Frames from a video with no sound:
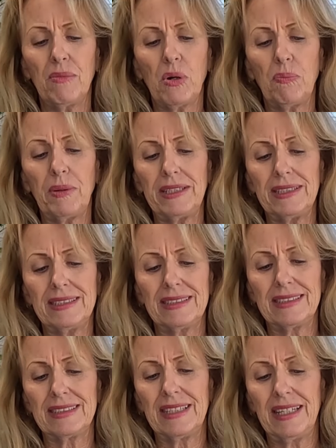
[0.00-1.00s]
them open.
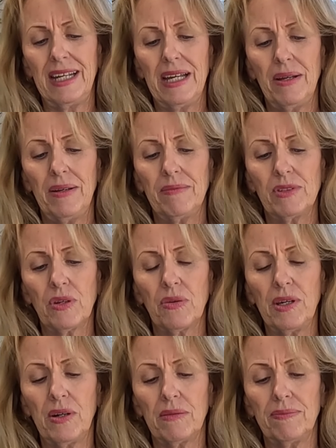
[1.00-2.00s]
So
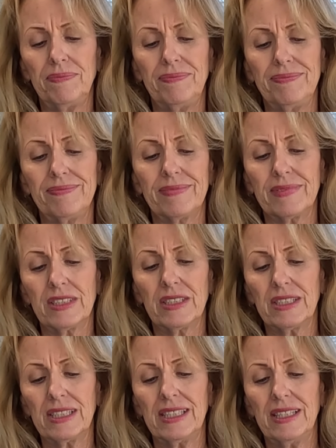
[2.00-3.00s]
they'll
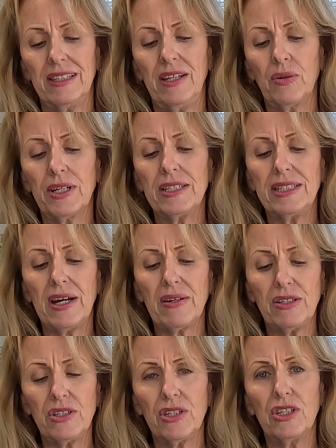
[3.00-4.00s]
get down
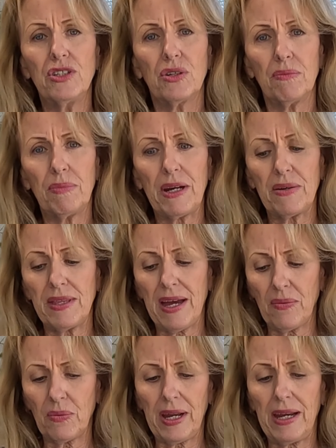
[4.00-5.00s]
into the dirt better
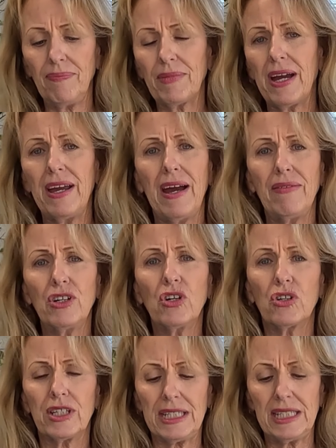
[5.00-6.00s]
that way. I haven't
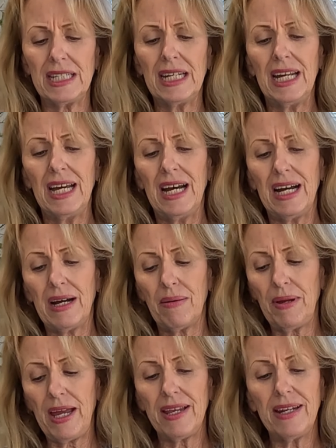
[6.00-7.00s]
hurt it.
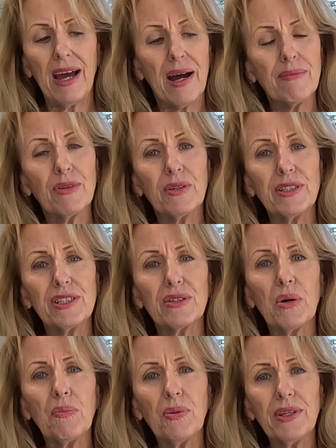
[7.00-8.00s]
And I'm going to
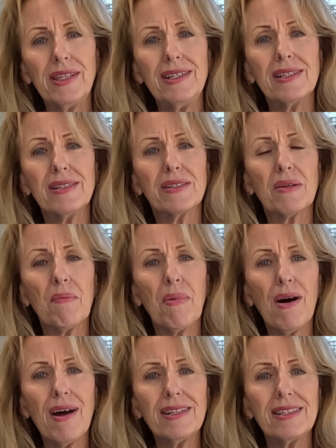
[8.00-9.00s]
go put these in some
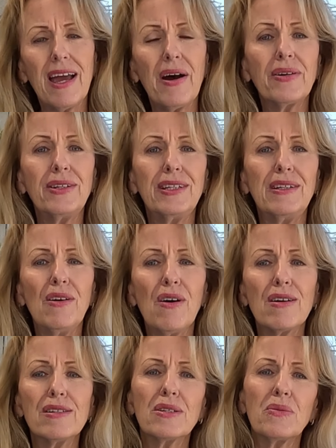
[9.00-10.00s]
pots out in the
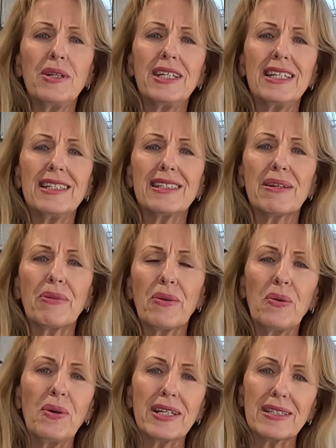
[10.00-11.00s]
yard so we can get some
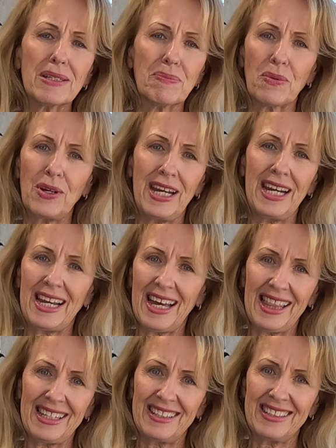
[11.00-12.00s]
quick spring
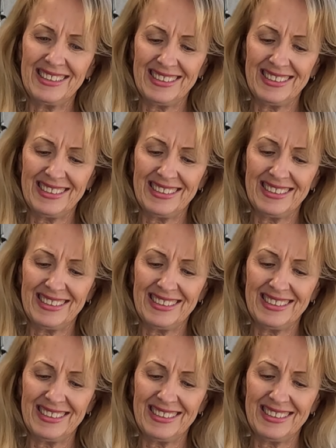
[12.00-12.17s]
color.